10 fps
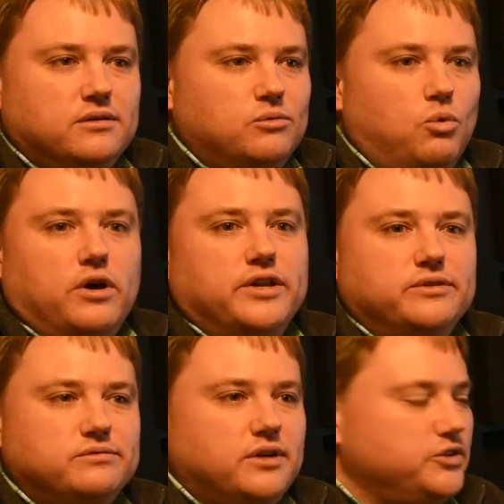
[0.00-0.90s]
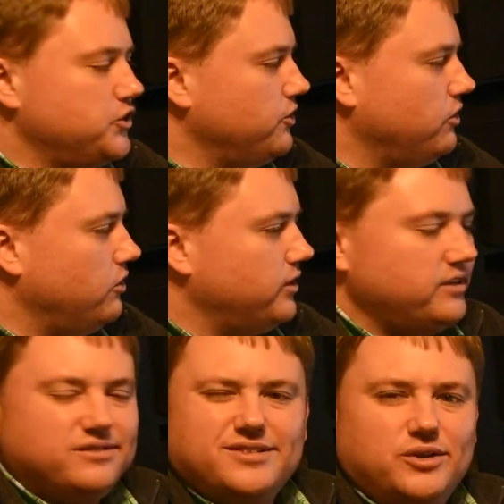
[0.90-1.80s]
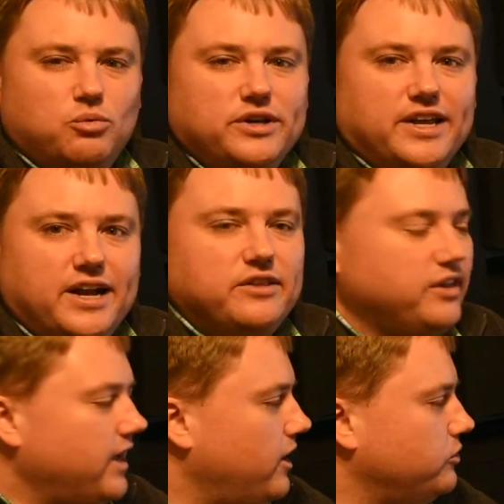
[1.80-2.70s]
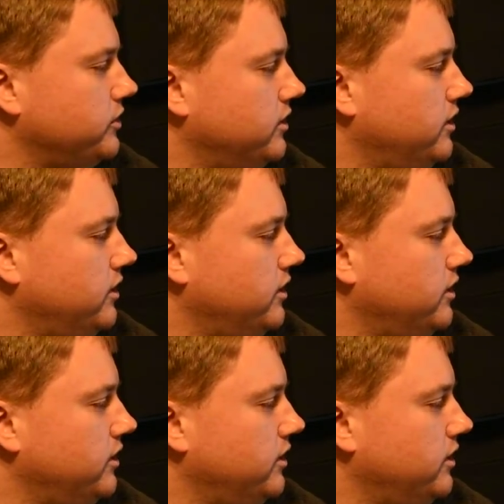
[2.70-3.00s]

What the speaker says: 1 and 0 and wouldn't get anything out.